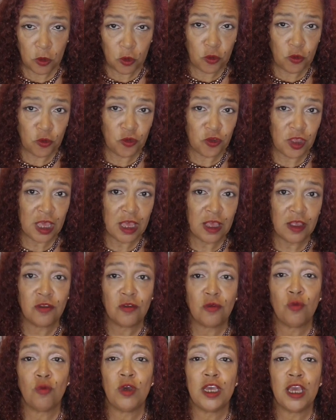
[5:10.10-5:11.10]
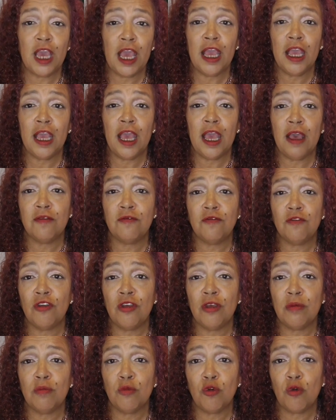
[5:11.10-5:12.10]
who says we can't have
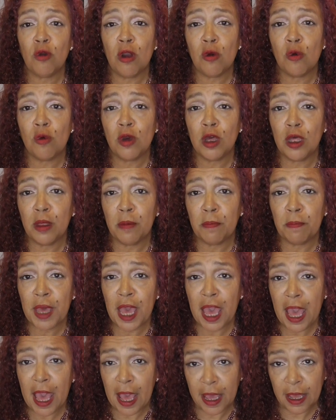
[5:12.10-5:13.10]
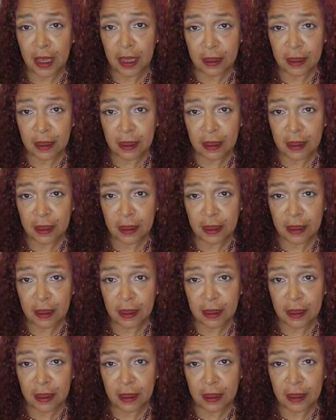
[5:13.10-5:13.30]
Jim Crow come back.